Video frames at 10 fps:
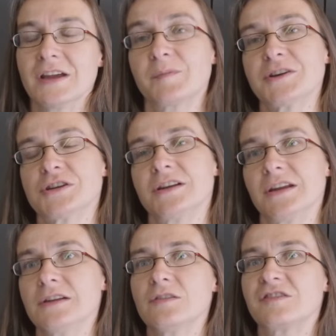Especially in
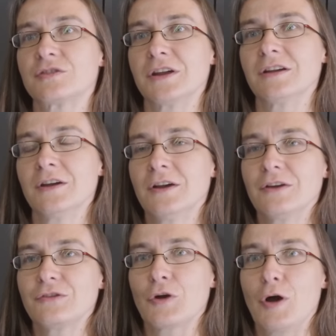industry,
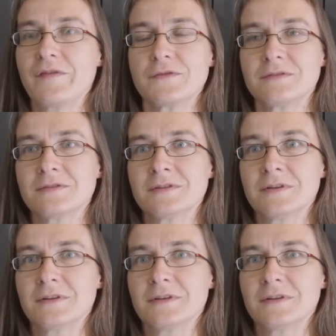you often